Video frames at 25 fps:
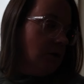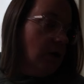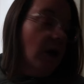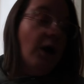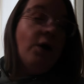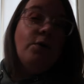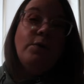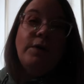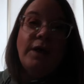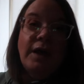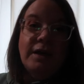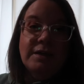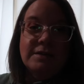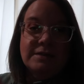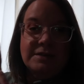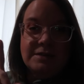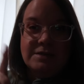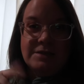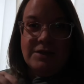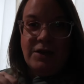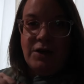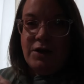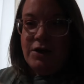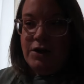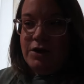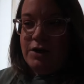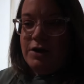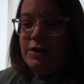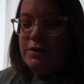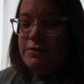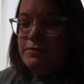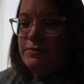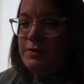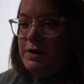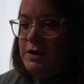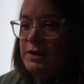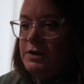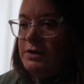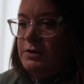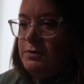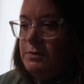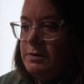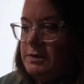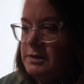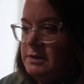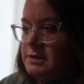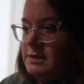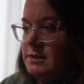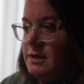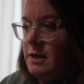Oh yes, our uh, friend who
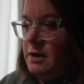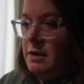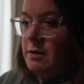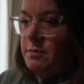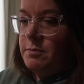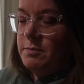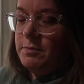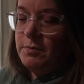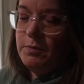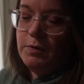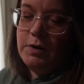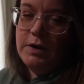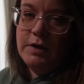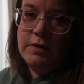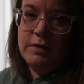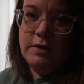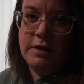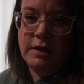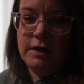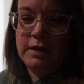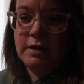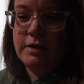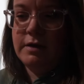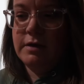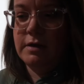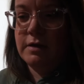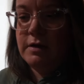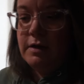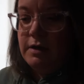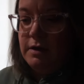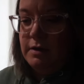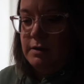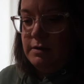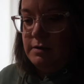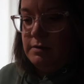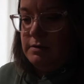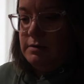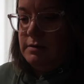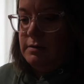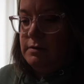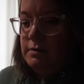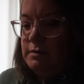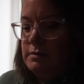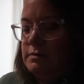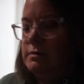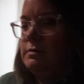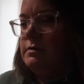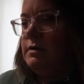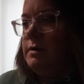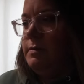is um, one of the uh,
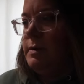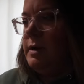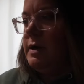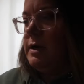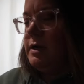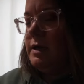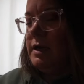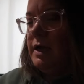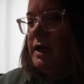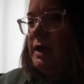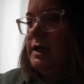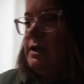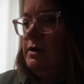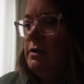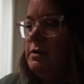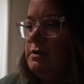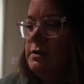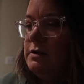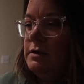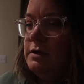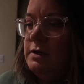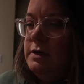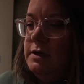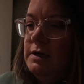American Idol